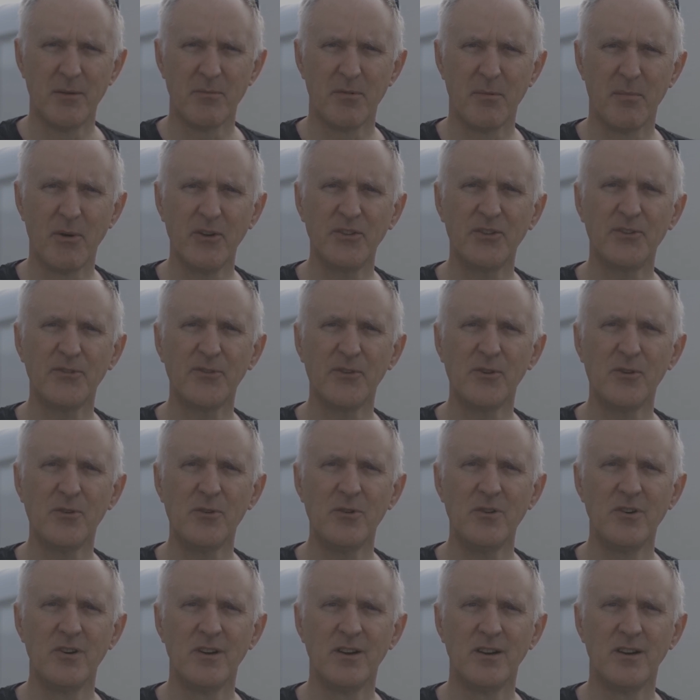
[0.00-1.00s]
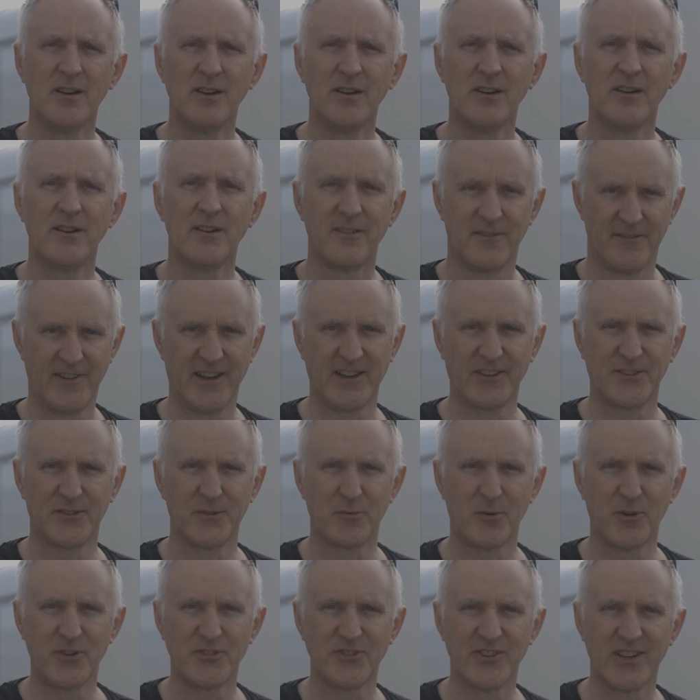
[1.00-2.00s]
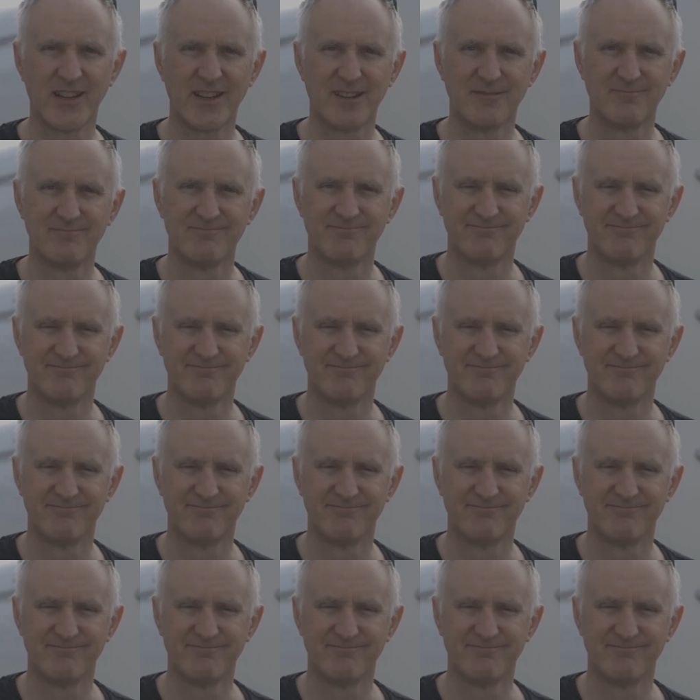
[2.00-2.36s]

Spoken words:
But most of all, thanks for watching.